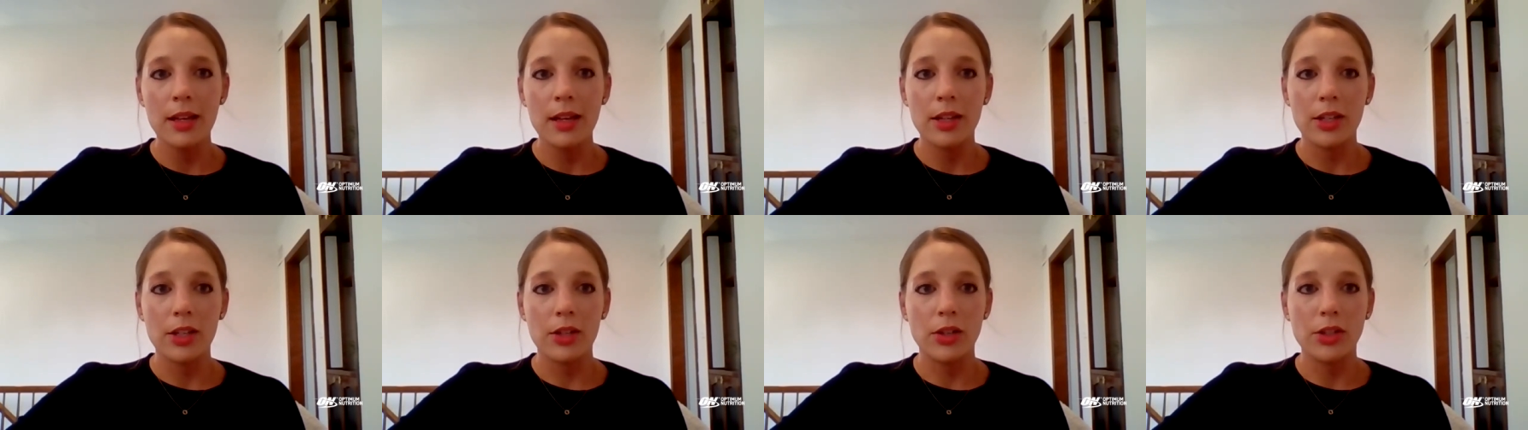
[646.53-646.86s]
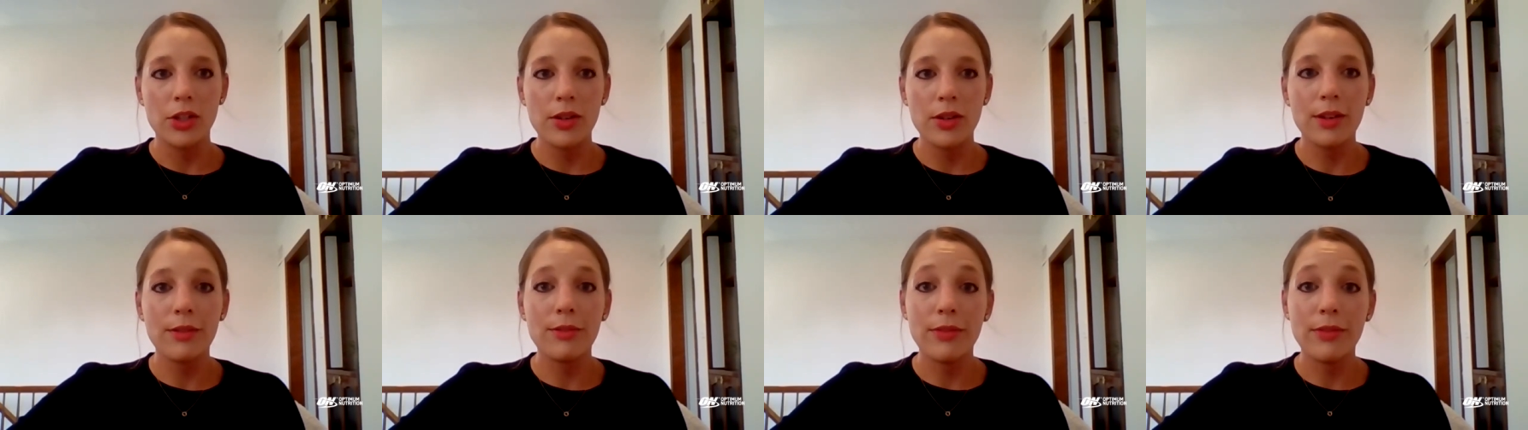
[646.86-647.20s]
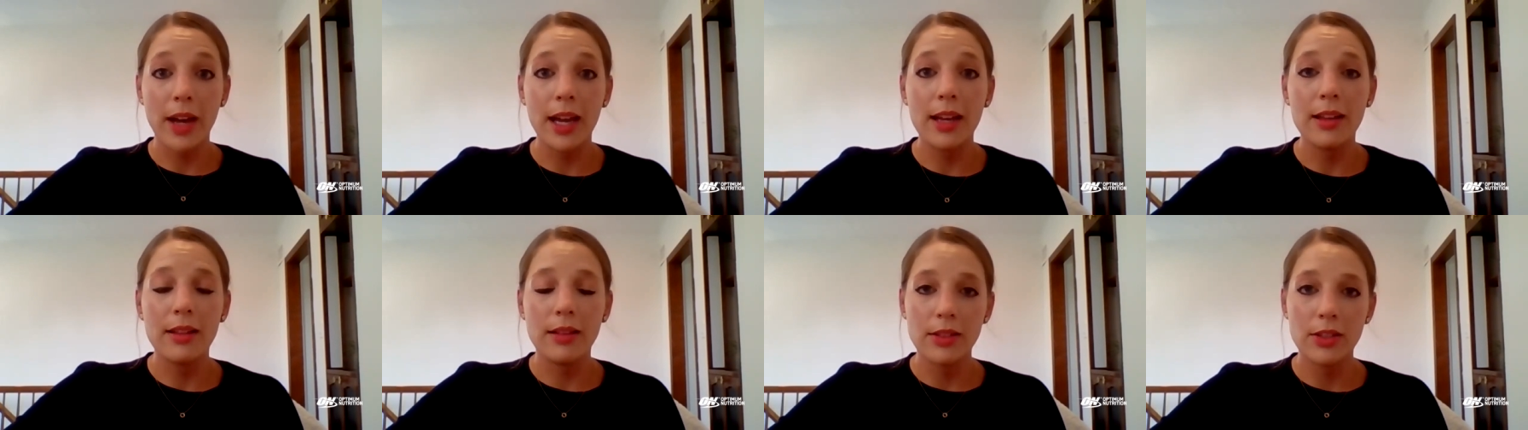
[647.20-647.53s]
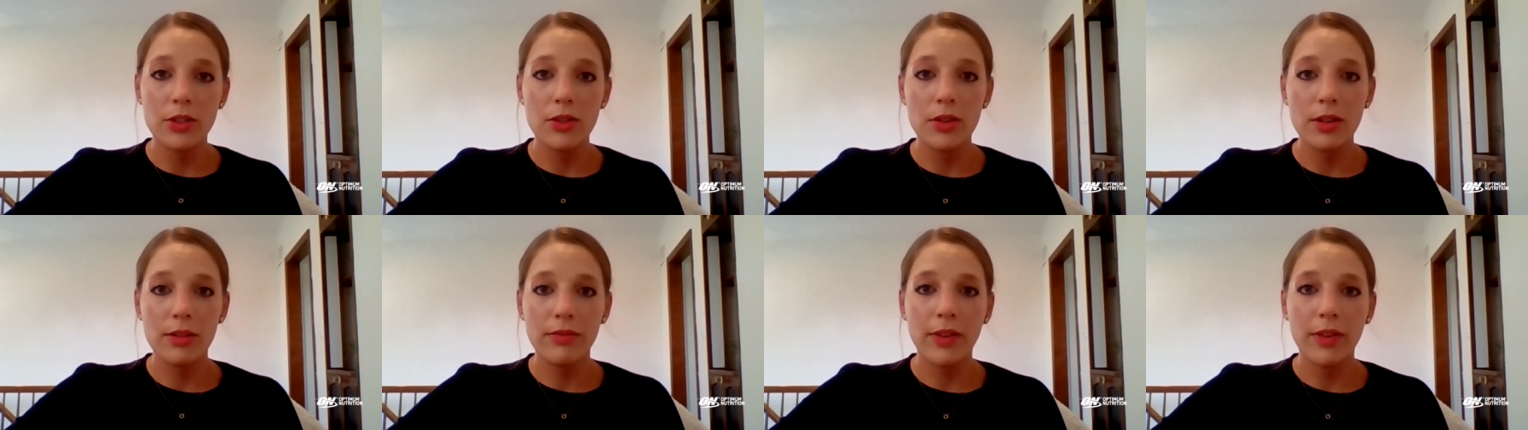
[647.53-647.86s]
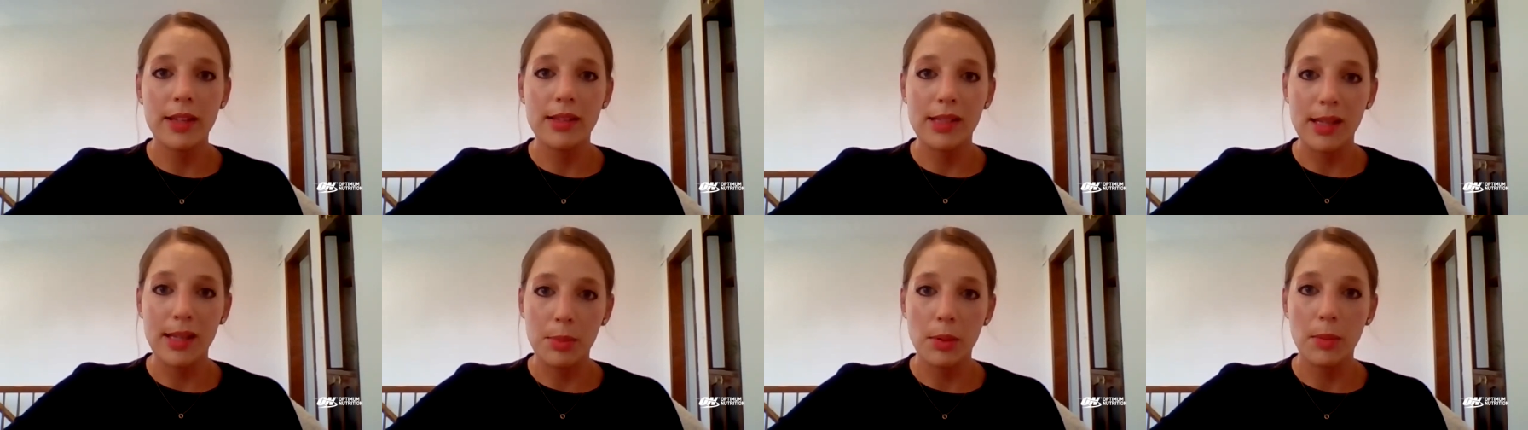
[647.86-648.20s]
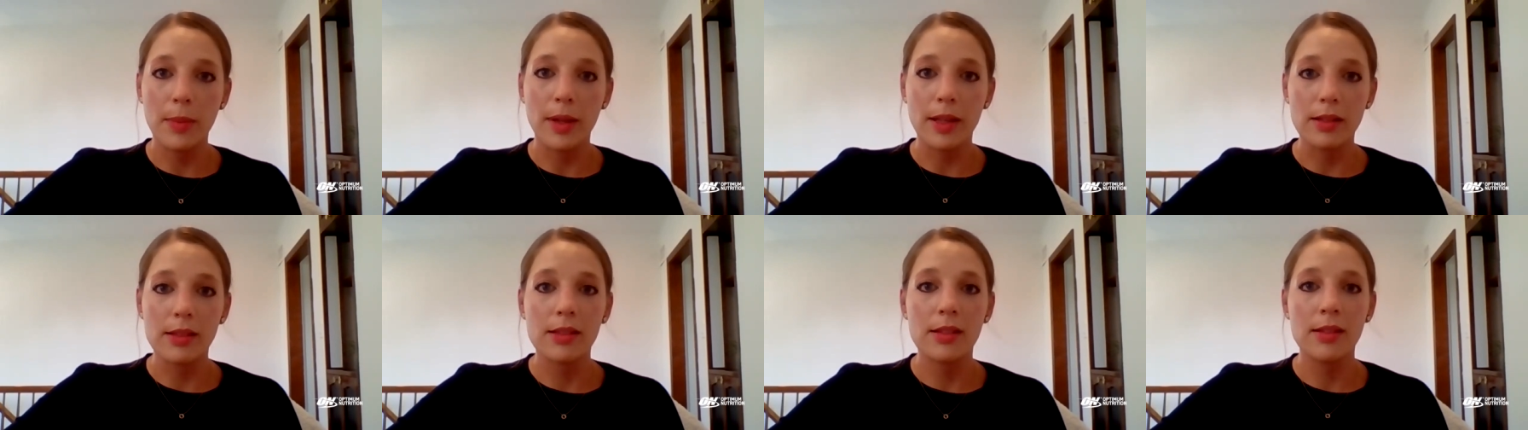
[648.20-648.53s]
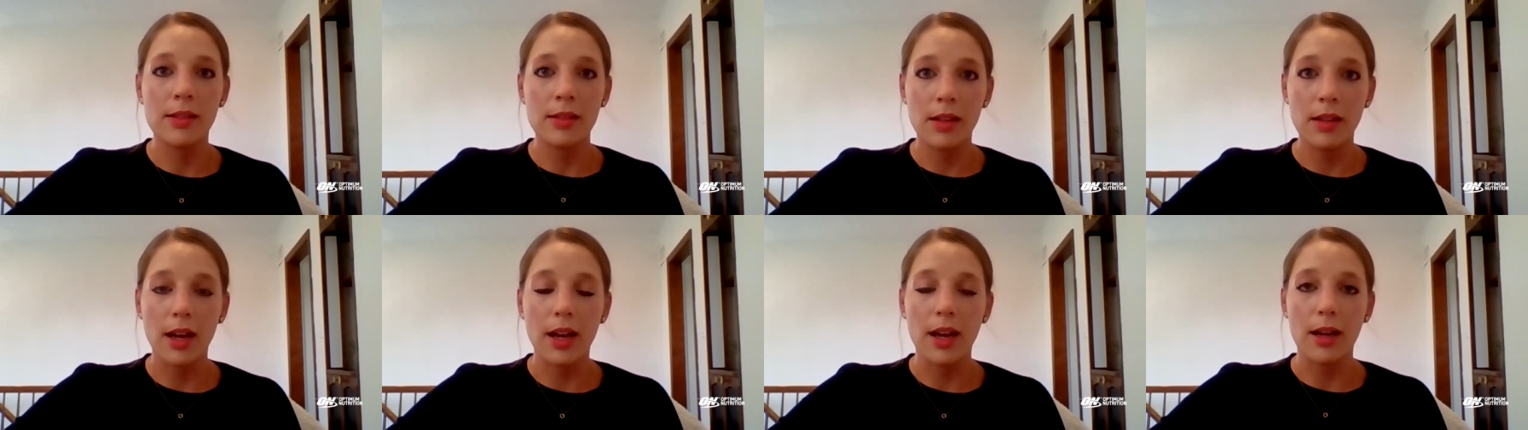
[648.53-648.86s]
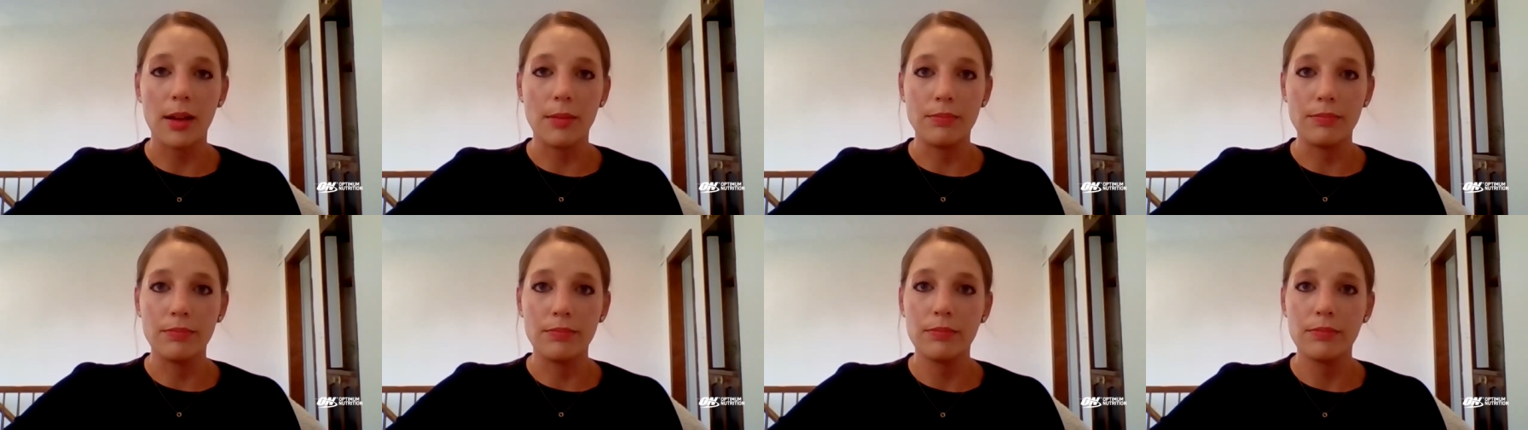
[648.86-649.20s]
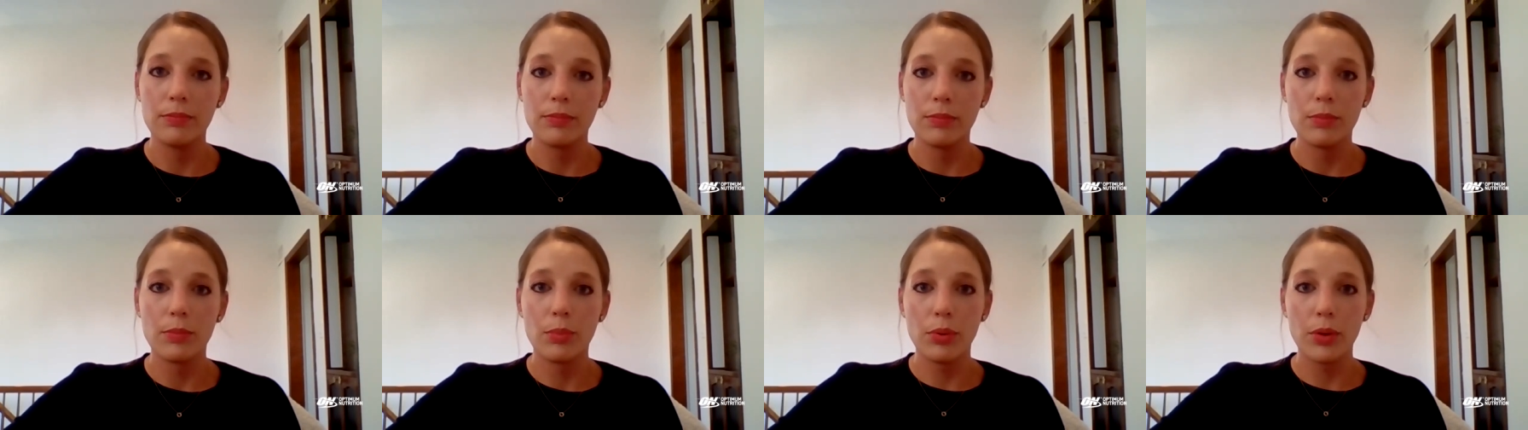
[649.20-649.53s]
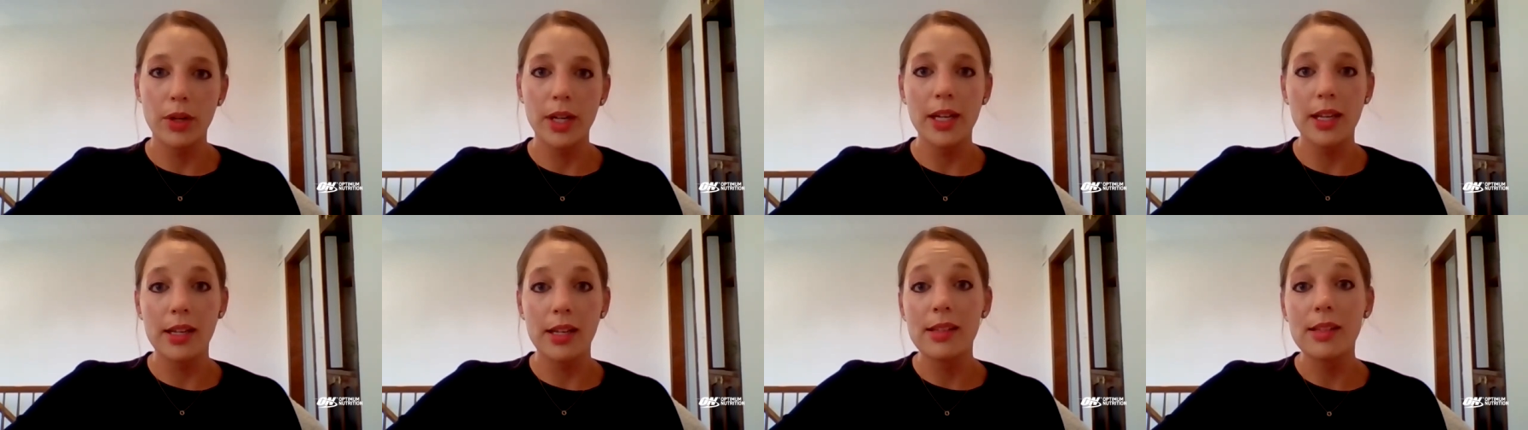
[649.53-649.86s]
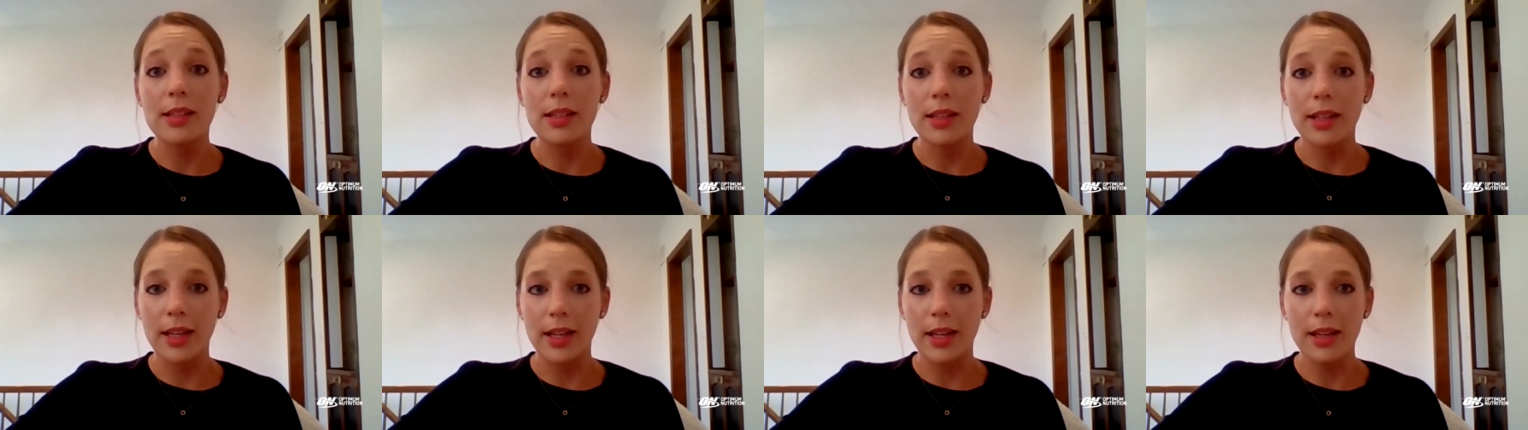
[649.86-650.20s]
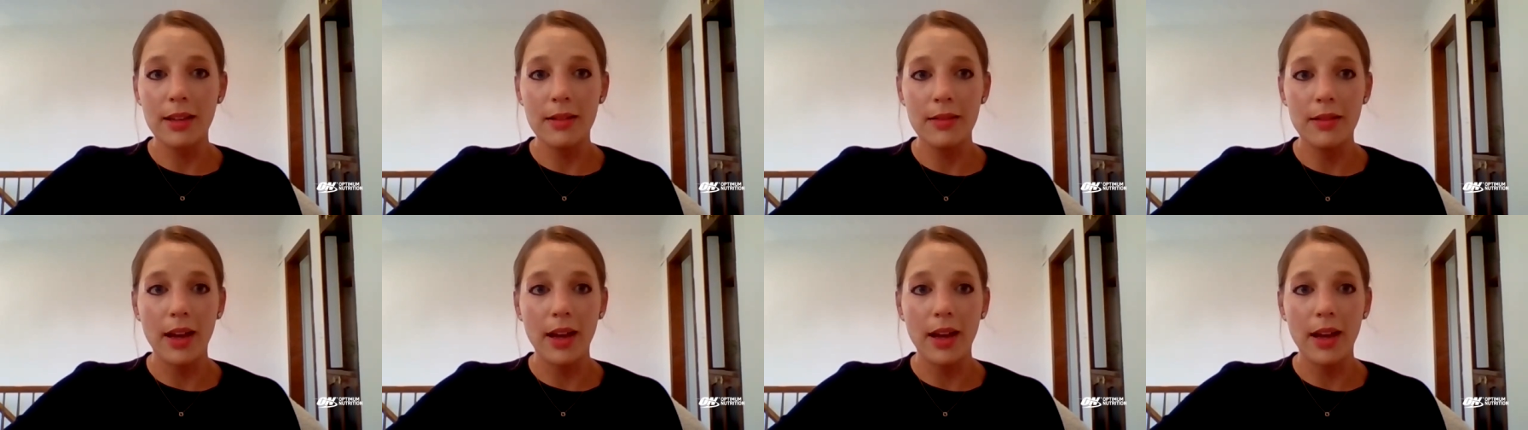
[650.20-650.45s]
you know, you can find you can find supplements um, pretty easily,